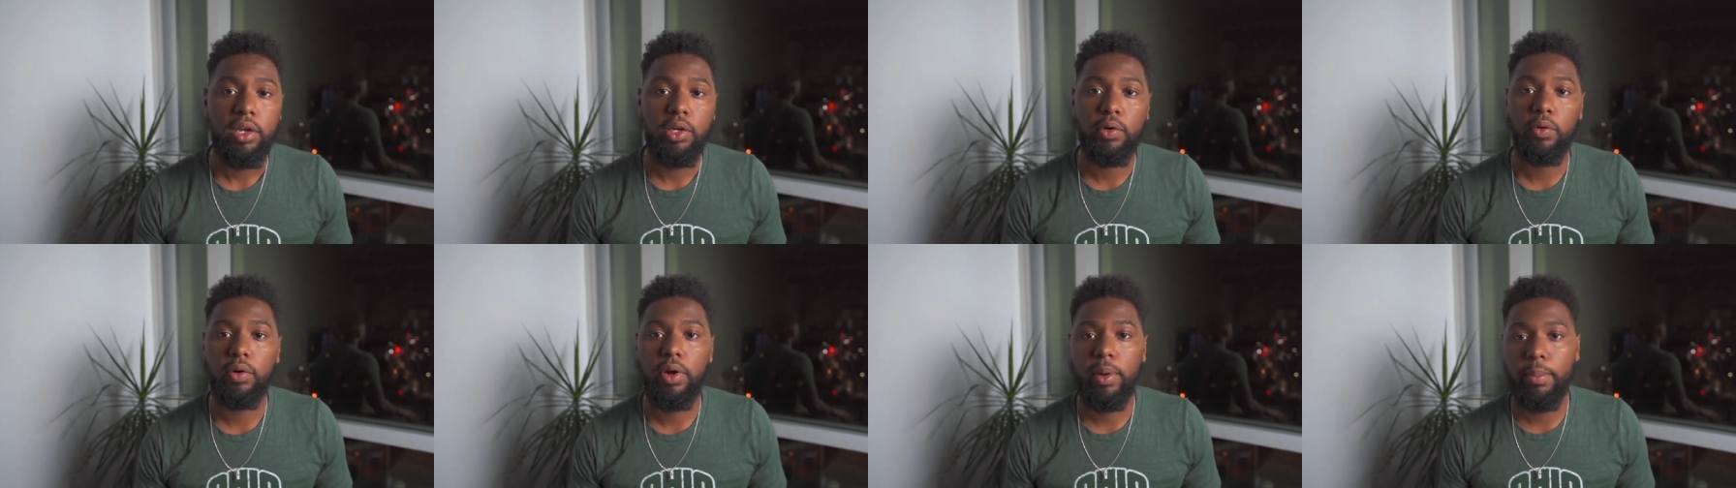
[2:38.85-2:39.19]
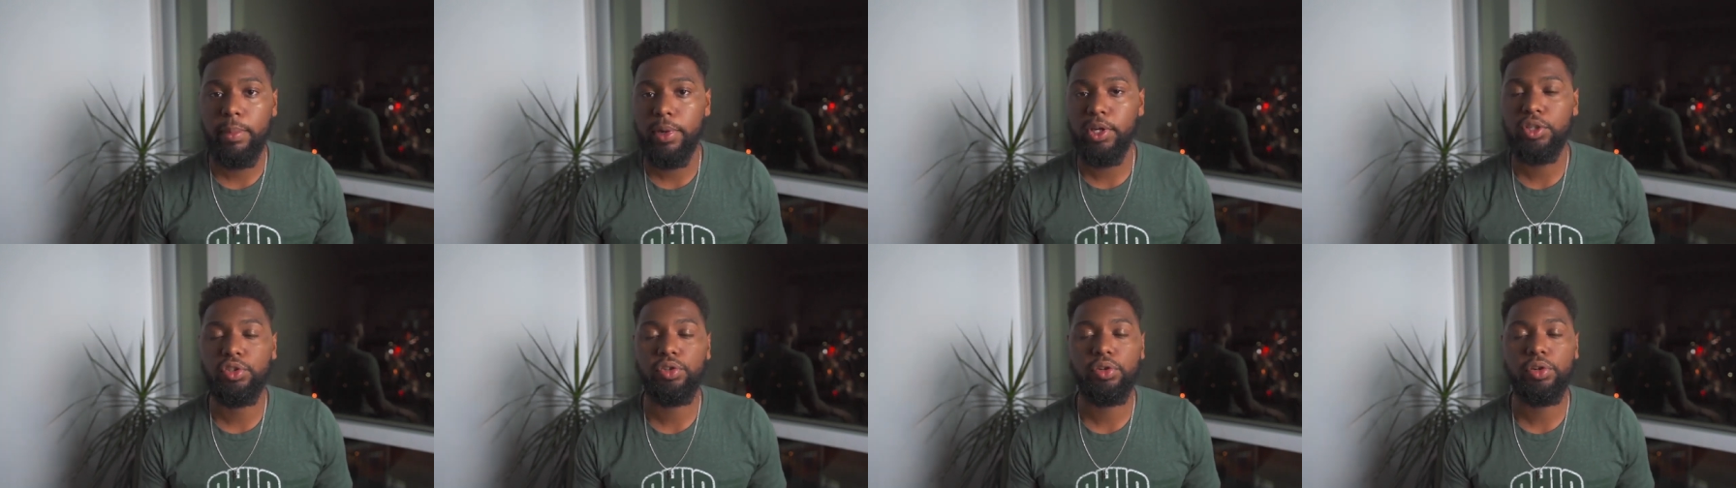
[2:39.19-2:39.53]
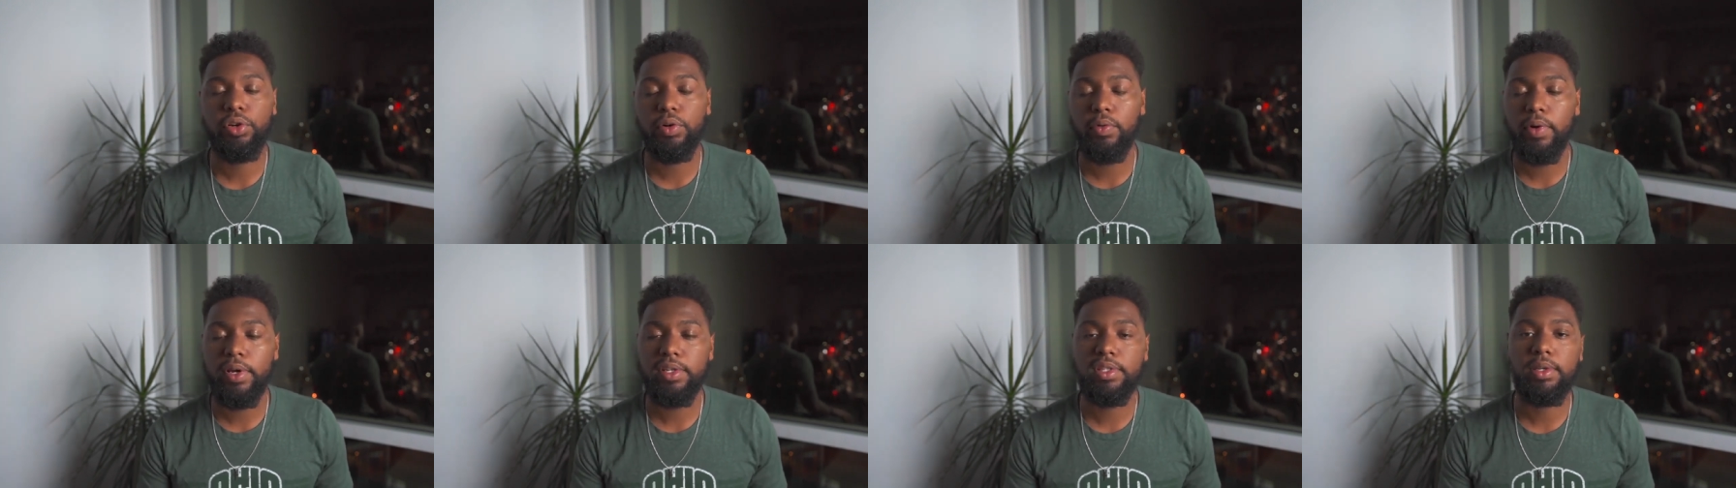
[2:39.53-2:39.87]
You wanna make
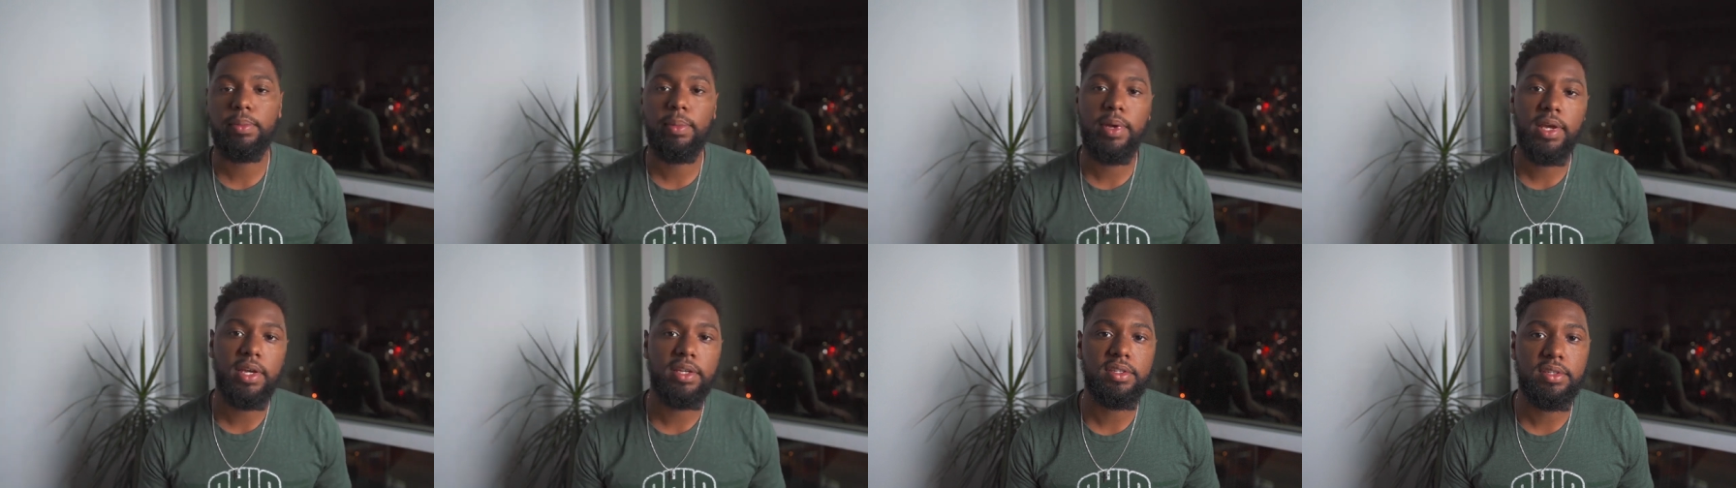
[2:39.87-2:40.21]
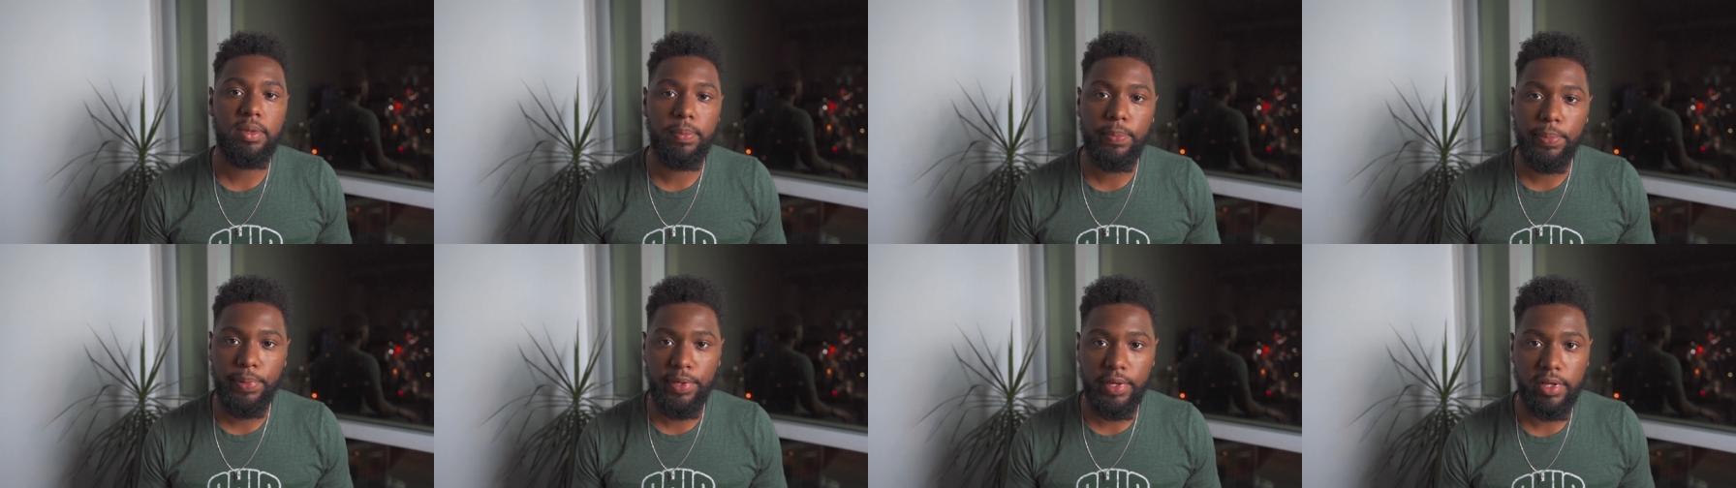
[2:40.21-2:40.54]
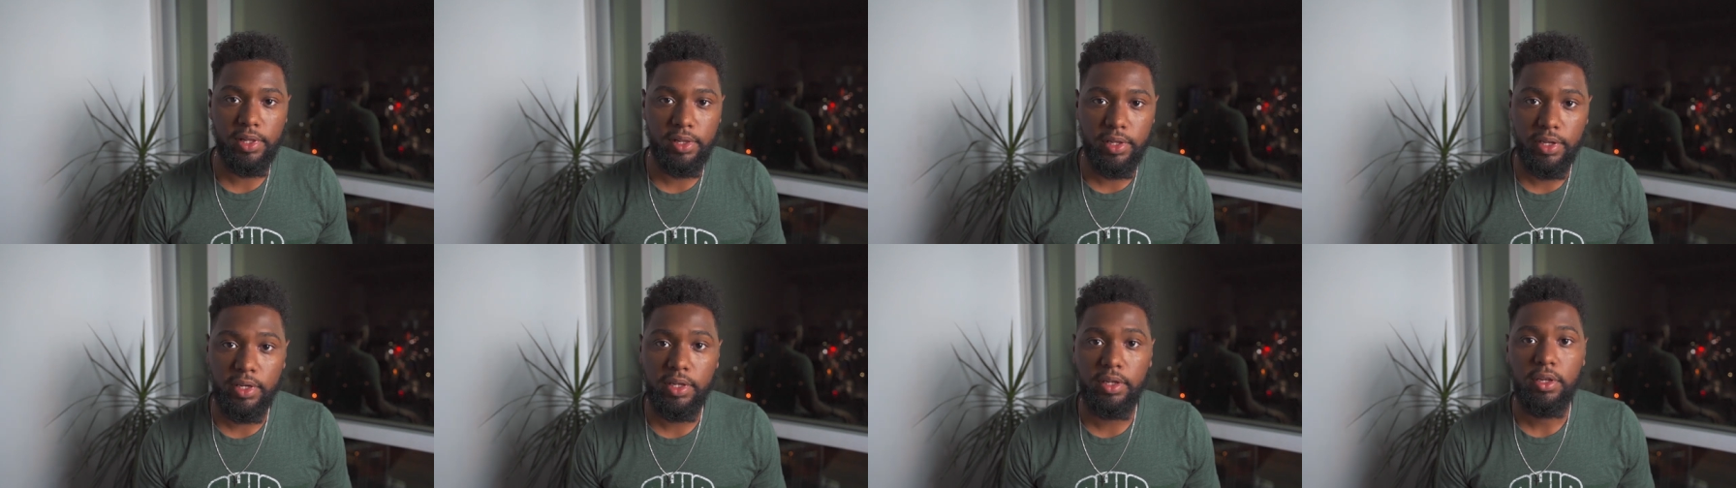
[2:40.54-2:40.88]
sure your resume is
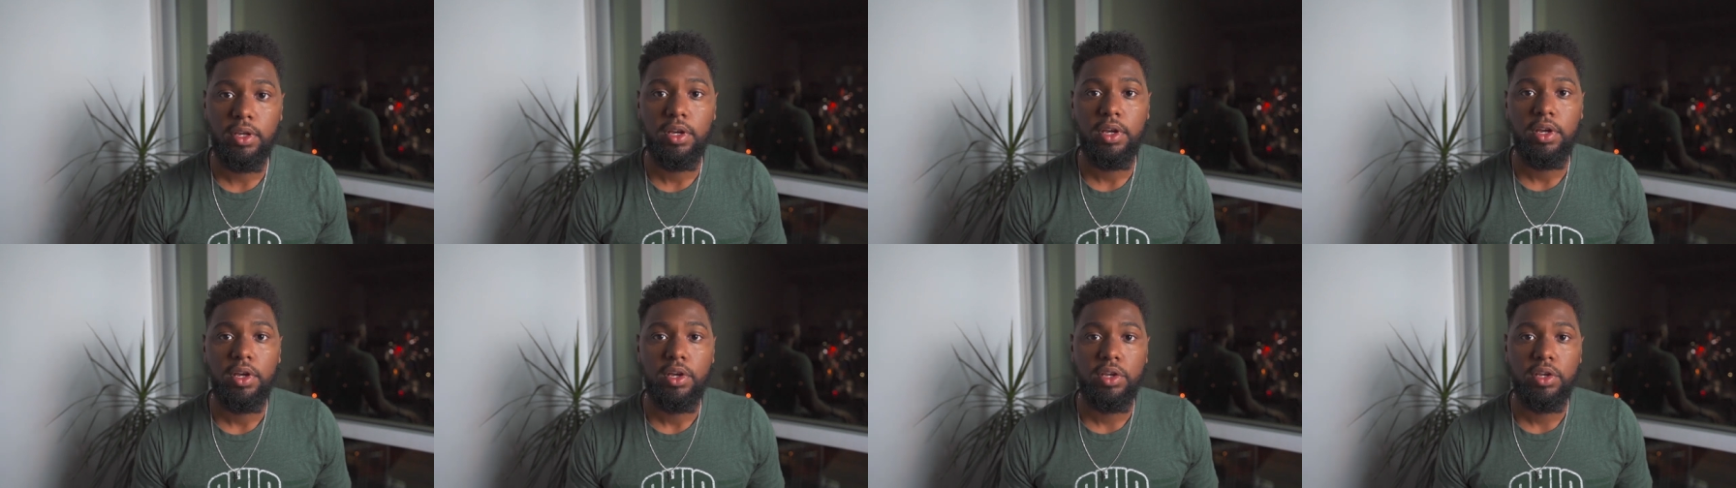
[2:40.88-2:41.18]
appealing.